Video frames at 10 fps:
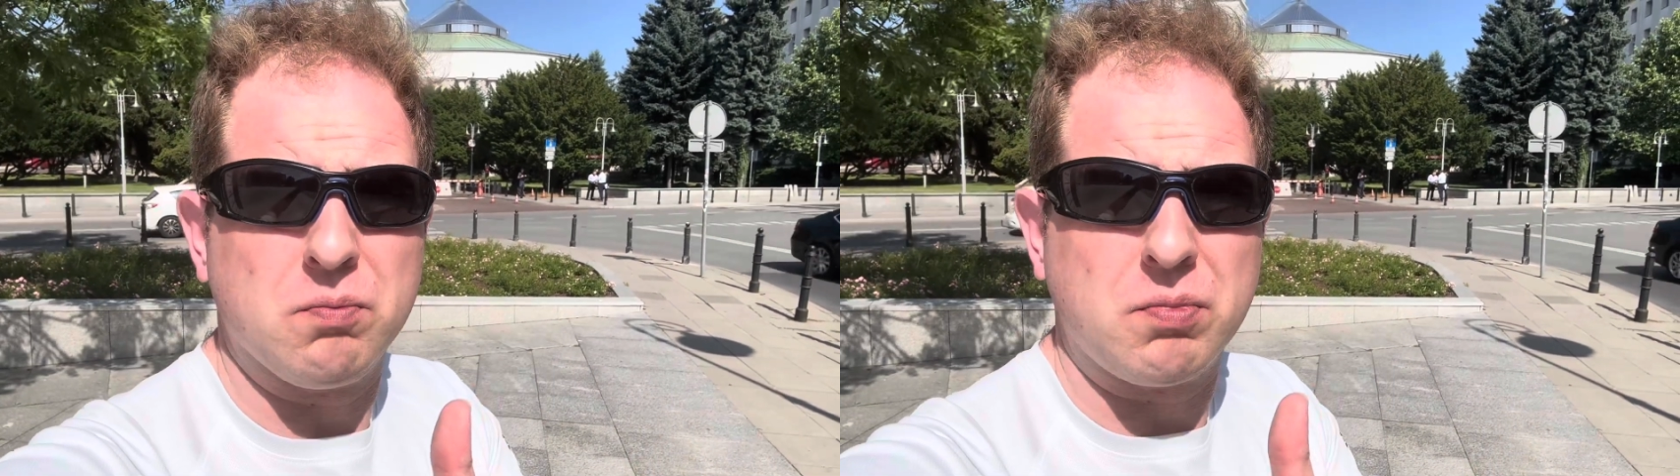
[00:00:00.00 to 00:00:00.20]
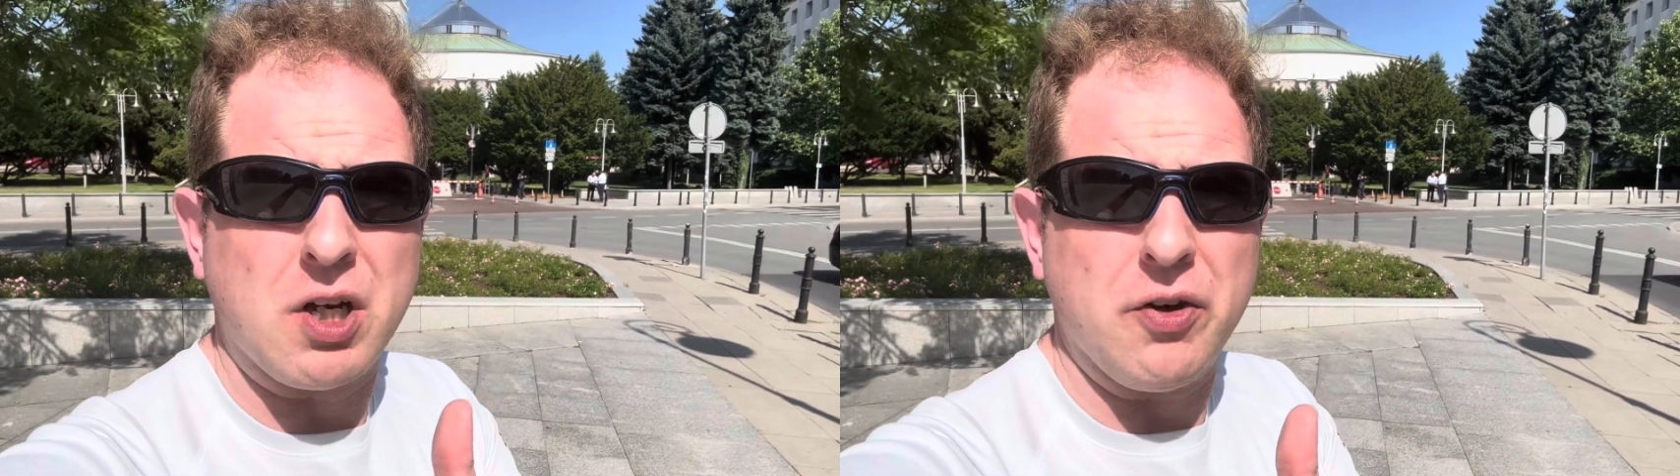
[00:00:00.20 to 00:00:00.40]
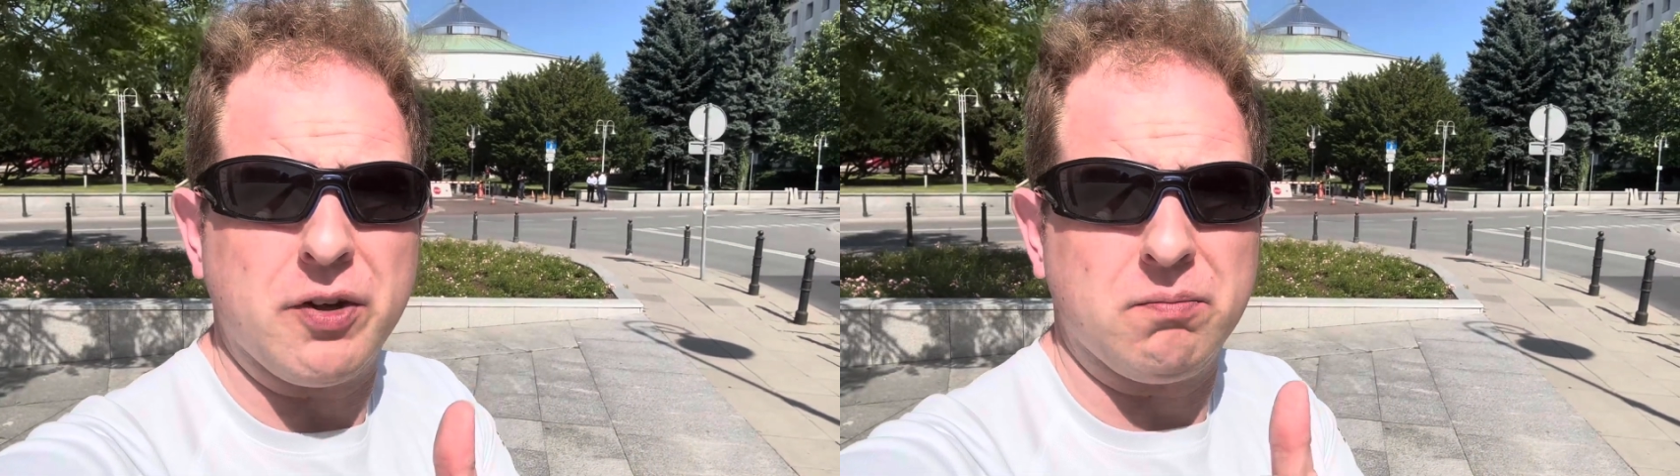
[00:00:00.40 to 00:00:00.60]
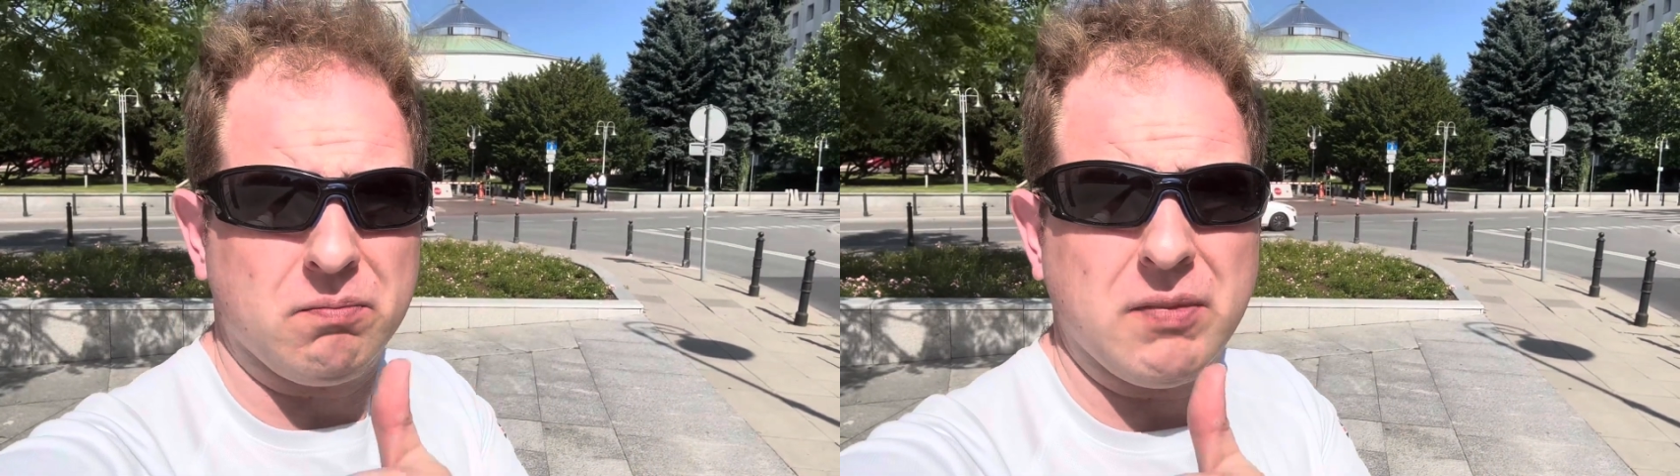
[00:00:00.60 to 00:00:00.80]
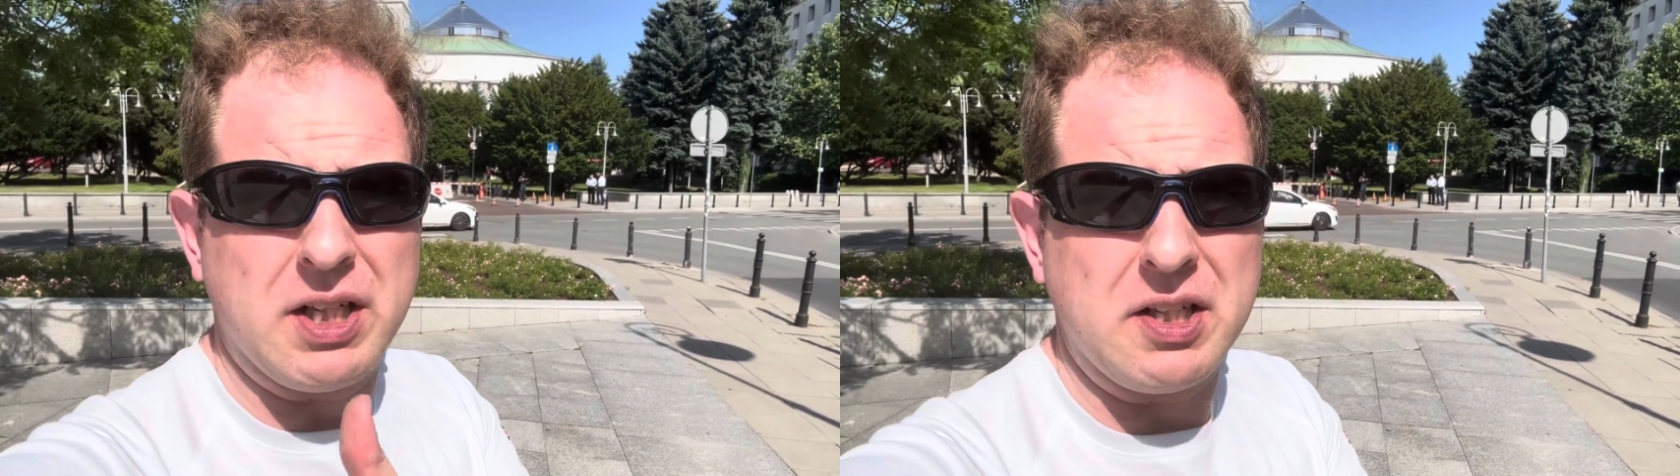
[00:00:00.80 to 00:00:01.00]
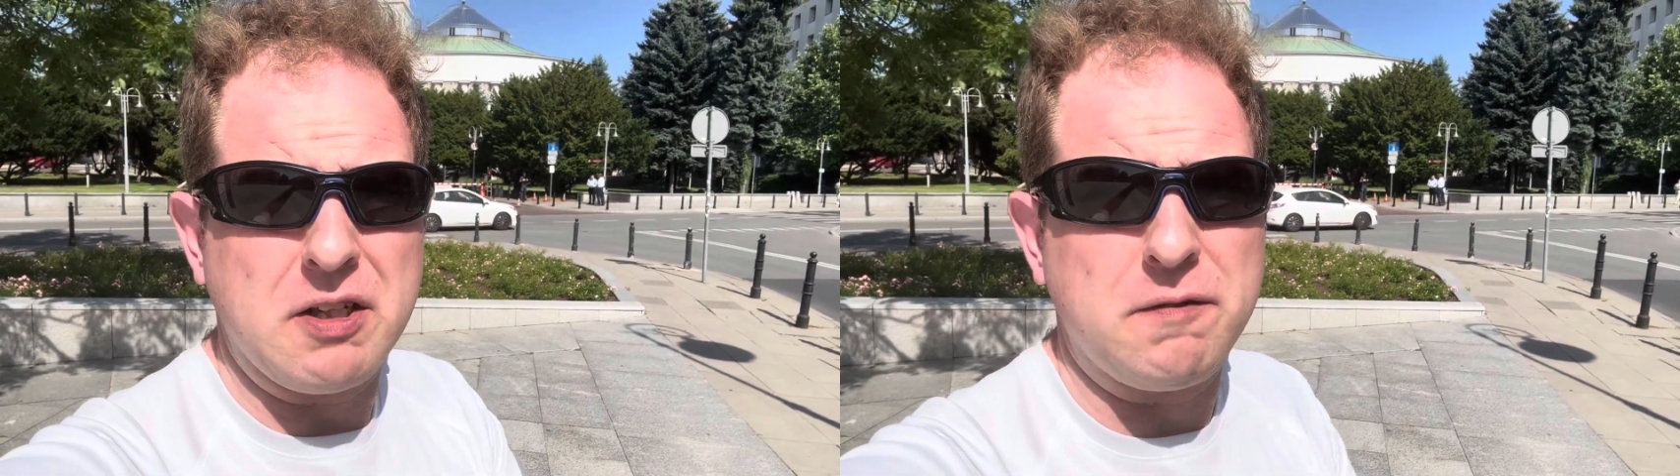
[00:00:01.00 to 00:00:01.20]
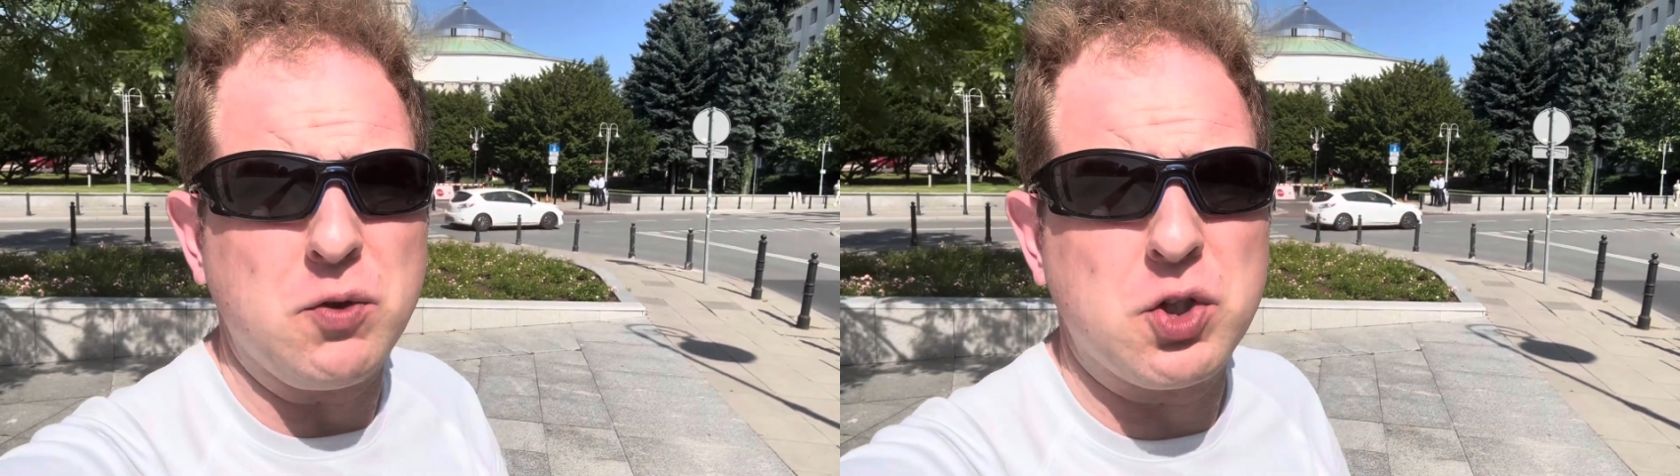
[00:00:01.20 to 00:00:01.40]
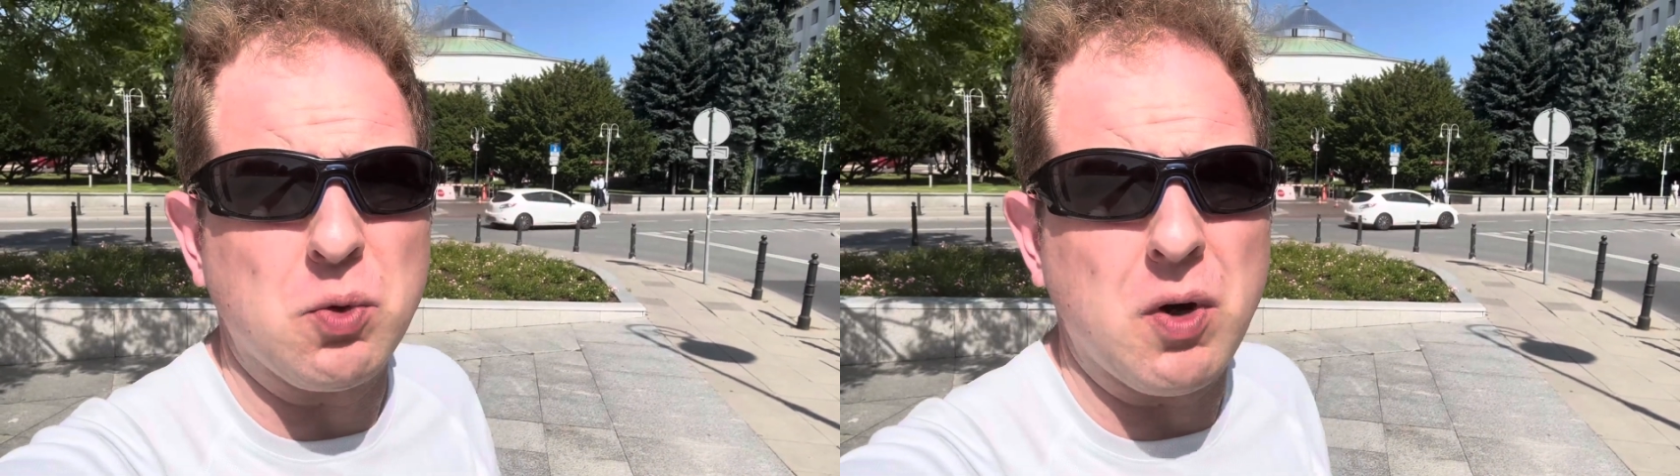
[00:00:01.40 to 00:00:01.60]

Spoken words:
current and indeed future